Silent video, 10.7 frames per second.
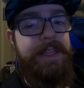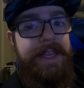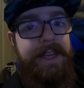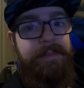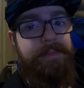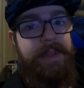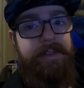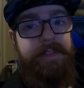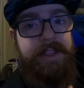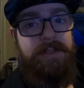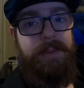yeah,
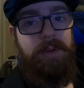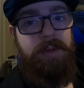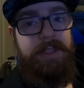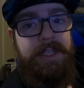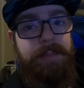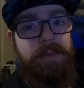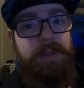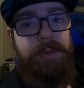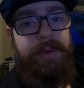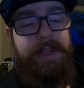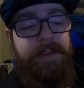everything's been holding up really
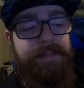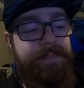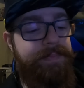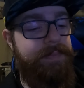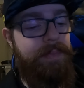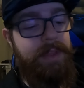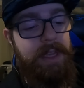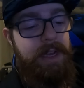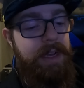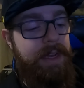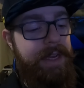well.
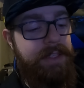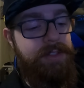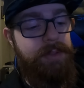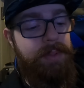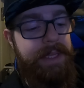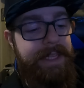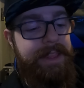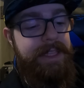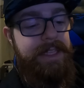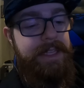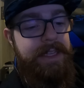I do like
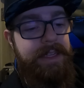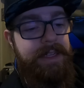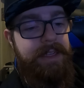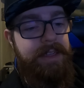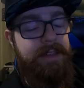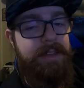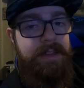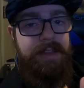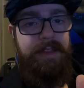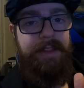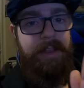the
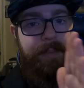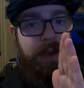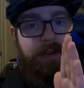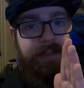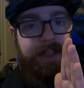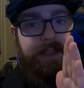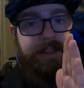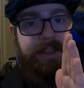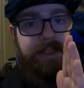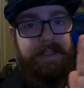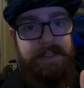amount that
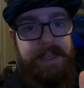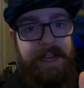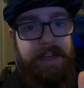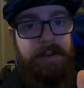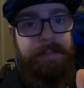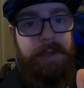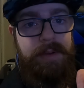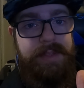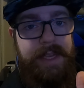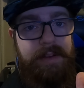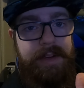the tire
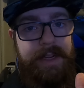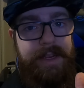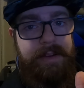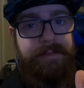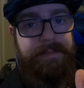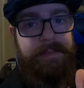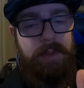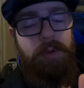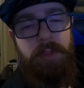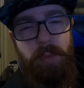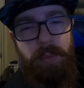pokes out now,
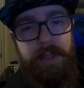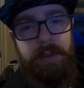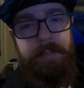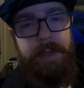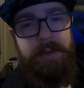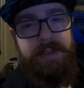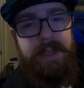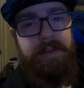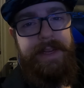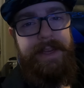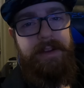or the wheel pokes
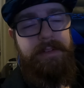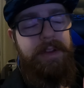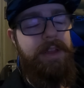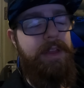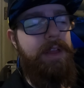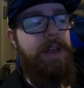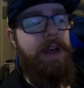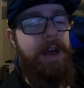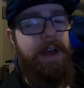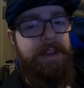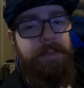out now,
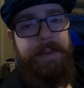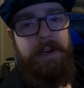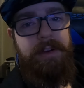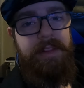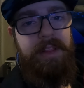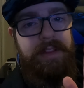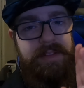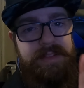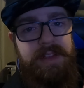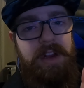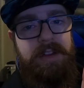compared to the
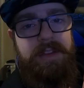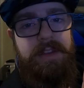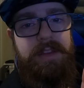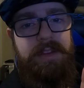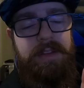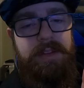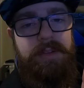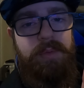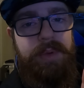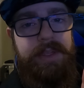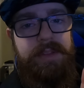stock
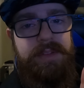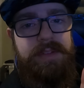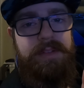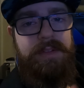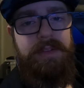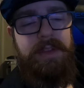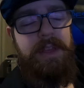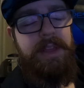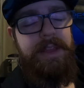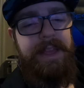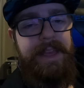wheels.
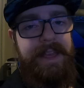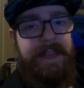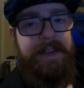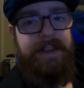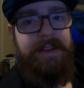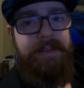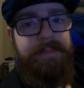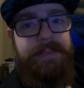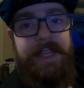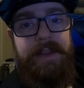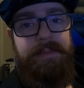And
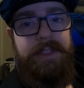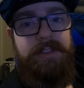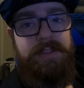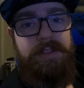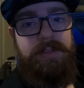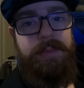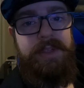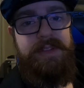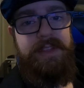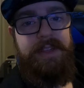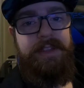yeah, it just looks pretty
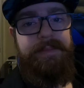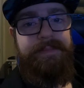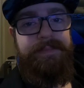sick.